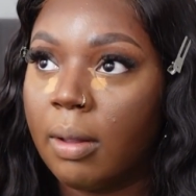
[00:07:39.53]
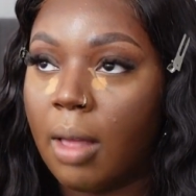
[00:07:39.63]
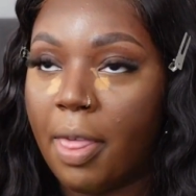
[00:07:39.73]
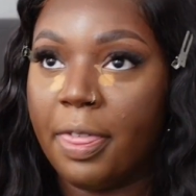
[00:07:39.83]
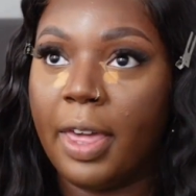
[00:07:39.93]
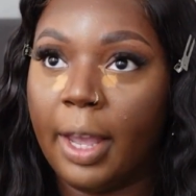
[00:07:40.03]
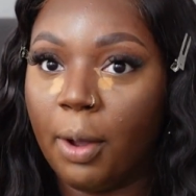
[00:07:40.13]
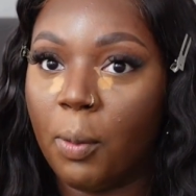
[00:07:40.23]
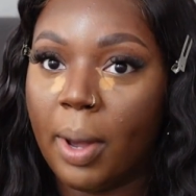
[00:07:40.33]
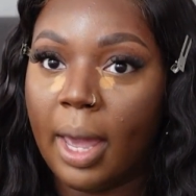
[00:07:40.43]
a
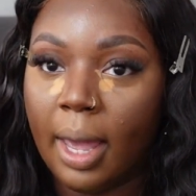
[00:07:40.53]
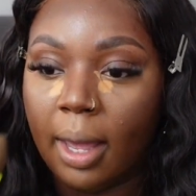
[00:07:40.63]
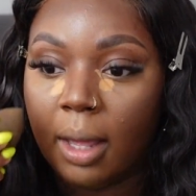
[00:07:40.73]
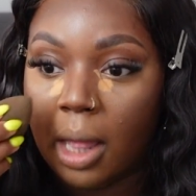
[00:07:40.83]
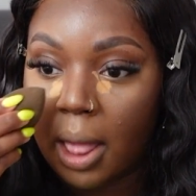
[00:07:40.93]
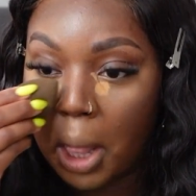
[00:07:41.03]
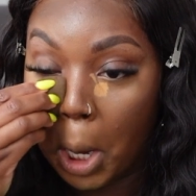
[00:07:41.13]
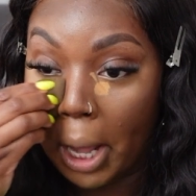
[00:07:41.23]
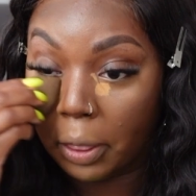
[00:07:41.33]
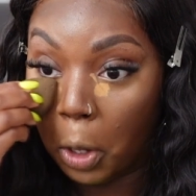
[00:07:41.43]
thing where
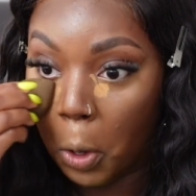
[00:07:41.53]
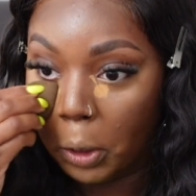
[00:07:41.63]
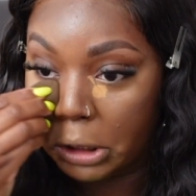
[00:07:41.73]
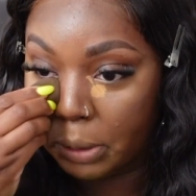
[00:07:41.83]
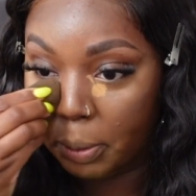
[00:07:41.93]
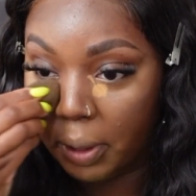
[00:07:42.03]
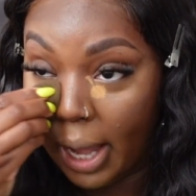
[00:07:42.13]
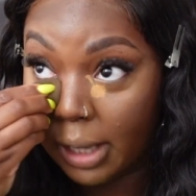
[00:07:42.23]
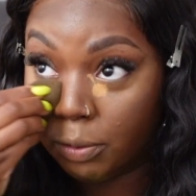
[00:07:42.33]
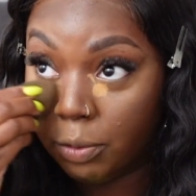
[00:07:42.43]
like the Holy Spirit
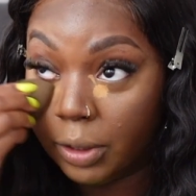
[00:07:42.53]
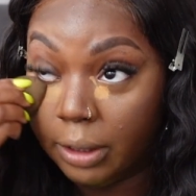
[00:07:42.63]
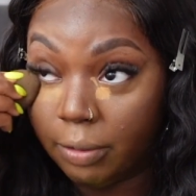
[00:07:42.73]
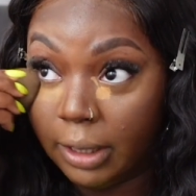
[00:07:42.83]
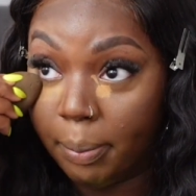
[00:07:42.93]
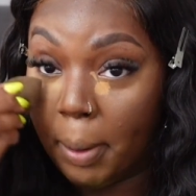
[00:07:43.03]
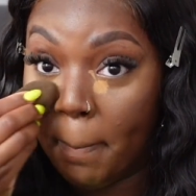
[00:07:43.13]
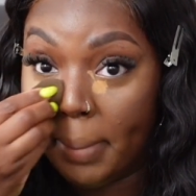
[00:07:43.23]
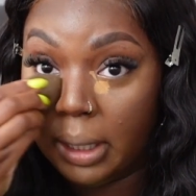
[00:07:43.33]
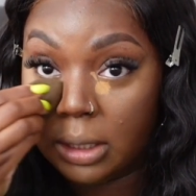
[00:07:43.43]
had really, really
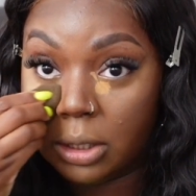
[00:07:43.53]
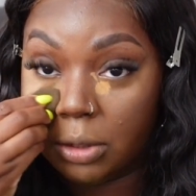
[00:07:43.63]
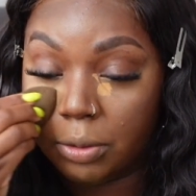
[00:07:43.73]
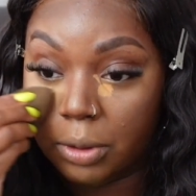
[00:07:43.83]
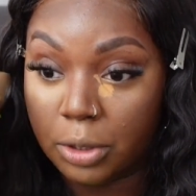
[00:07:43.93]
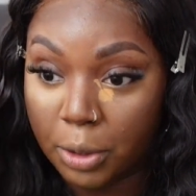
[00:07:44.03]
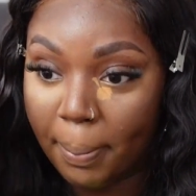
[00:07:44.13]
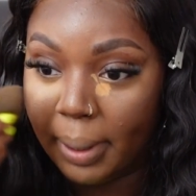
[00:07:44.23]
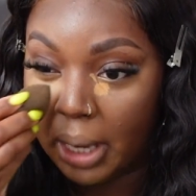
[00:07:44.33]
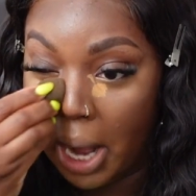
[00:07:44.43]
been ministering to
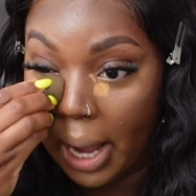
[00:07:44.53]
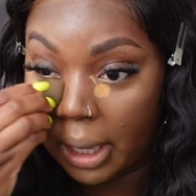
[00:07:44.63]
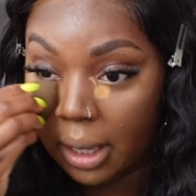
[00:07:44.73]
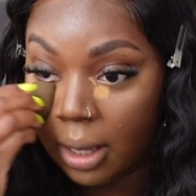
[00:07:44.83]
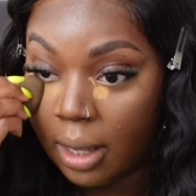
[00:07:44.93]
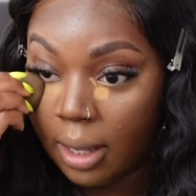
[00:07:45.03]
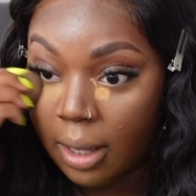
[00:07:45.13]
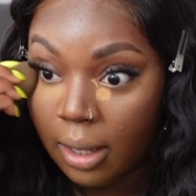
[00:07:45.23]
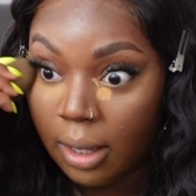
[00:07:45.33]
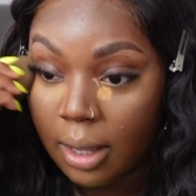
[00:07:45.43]
me, like,
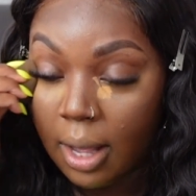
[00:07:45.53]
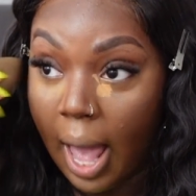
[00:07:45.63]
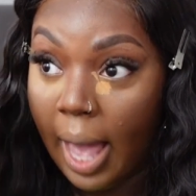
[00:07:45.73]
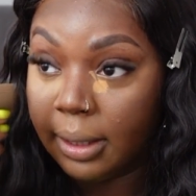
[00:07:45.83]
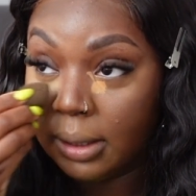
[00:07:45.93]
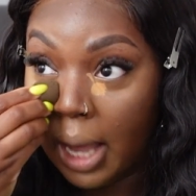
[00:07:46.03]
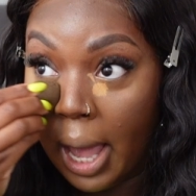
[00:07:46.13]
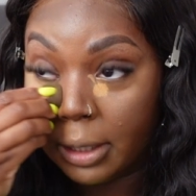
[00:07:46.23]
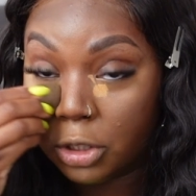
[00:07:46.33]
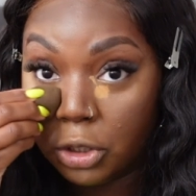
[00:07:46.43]
and I
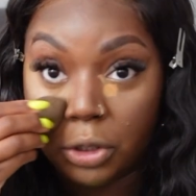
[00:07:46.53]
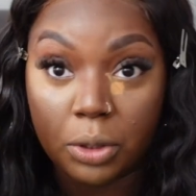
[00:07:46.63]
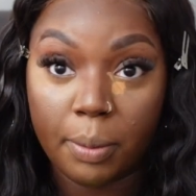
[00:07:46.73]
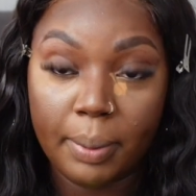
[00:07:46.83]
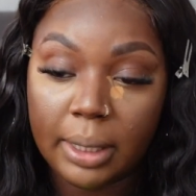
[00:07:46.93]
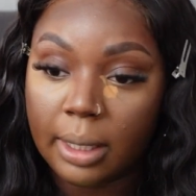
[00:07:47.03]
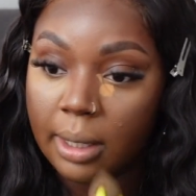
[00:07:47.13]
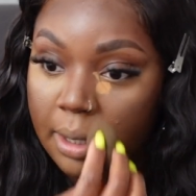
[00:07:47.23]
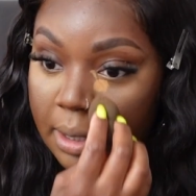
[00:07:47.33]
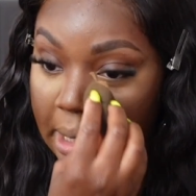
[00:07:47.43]
had to choose
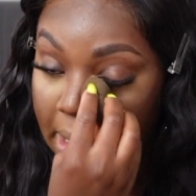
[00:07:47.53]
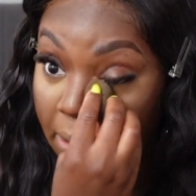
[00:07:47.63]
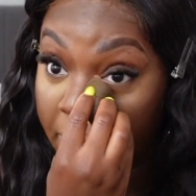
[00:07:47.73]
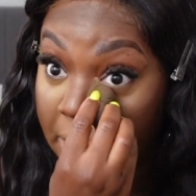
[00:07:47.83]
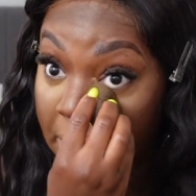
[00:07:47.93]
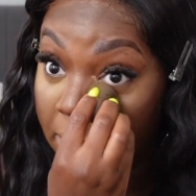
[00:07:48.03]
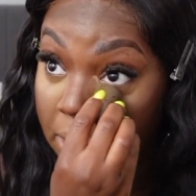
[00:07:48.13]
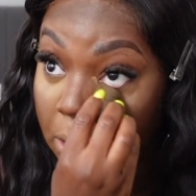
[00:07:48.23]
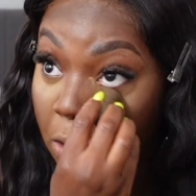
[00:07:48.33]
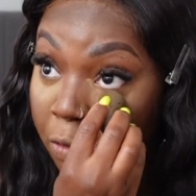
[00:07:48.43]
obedience, and obviously there was
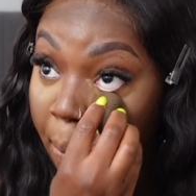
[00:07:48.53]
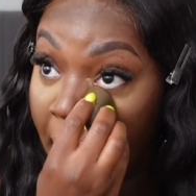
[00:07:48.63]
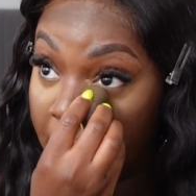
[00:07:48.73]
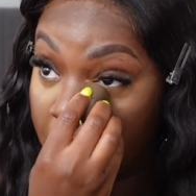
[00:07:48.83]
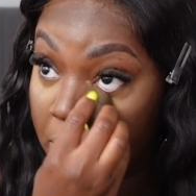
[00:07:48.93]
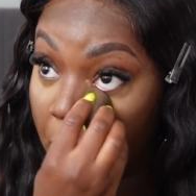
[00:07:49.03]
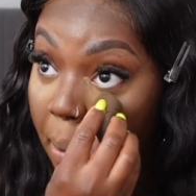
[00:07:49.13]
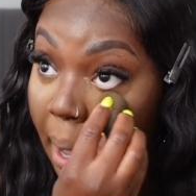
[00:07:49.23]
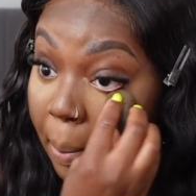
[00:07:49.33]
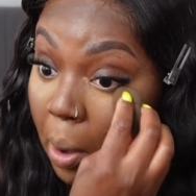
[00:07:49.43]
a lot of repentance on
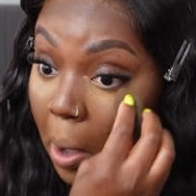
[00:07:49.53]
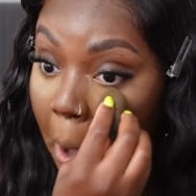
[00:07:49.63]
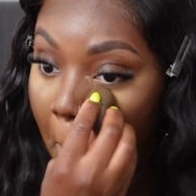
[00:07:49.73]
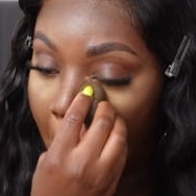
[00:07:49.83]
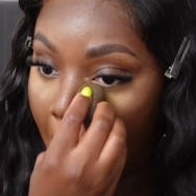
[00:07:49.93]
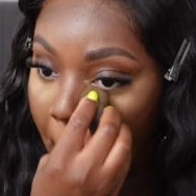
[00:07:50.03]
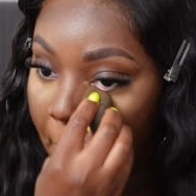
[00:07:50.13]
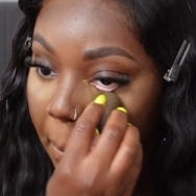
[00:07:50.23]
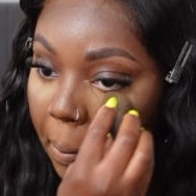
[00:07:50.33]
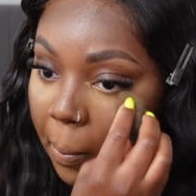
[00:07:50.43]
my part.
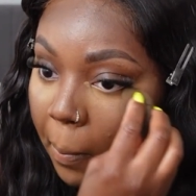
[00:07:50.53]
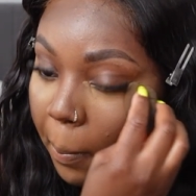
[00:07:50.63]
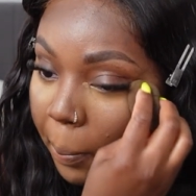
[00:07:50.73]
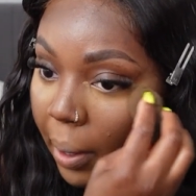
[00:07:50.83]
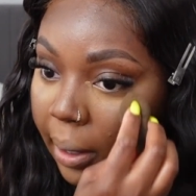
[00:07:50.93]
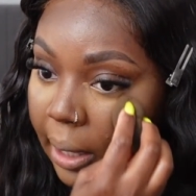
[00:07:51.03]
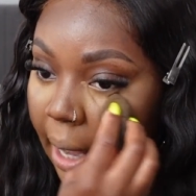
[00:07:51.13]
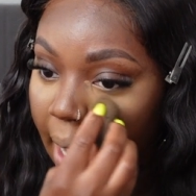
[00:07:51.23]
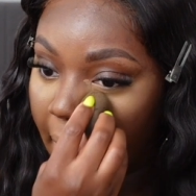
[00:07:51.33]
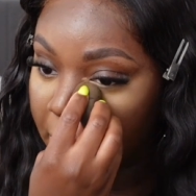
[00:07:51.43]
But
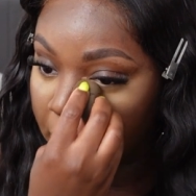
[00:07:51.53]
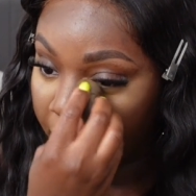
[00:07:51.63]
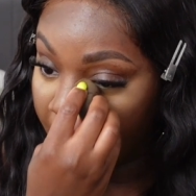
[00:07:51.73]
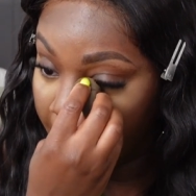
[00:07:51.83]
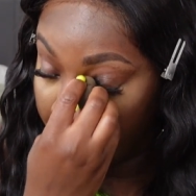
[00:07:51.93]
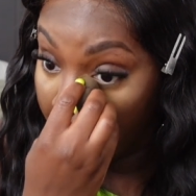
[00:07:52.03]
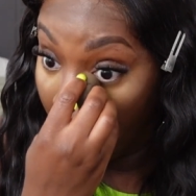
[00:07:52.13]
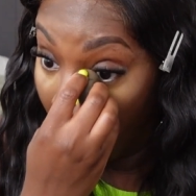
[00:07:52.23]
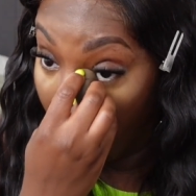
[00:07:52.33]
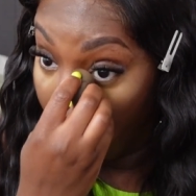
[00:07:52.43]
yeah, I just think,
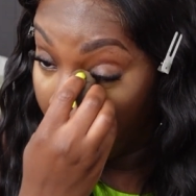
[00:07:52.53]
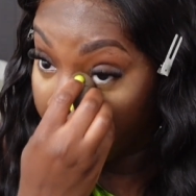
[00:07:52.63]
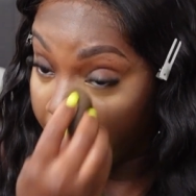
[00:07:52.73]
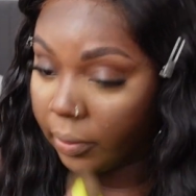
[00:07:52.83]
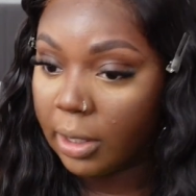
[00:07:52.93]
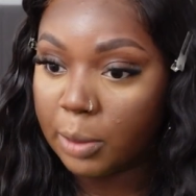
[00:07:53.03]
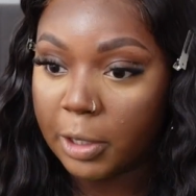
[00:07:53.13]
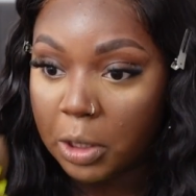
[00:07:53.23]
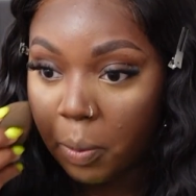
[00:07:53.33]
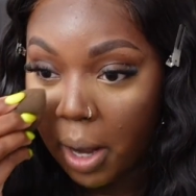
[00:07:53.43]

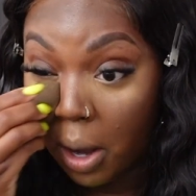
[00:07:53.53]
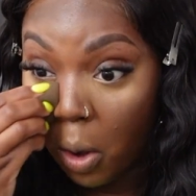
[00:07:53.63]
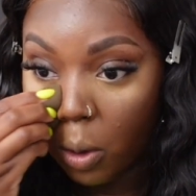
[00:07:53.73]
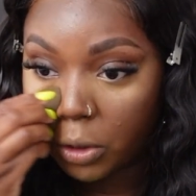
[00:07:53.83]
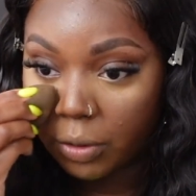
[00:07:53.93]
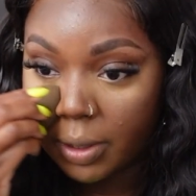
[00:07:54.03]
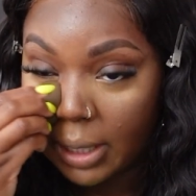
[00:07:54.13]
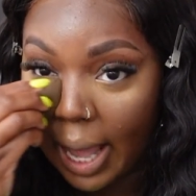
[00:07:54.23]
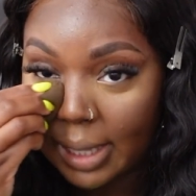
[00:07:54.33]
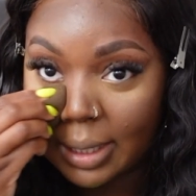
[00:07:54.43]
especially where our culture is
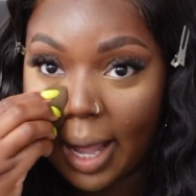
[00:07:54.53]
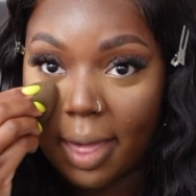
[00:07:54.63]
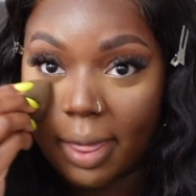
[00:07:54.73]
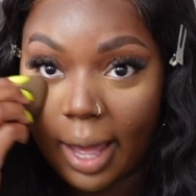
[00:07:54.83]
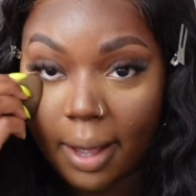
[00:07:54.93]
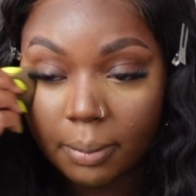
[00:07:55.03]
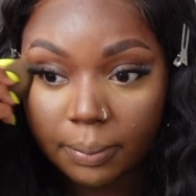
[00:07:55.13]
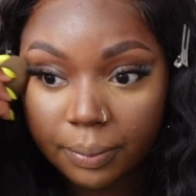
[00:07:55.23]
anti that,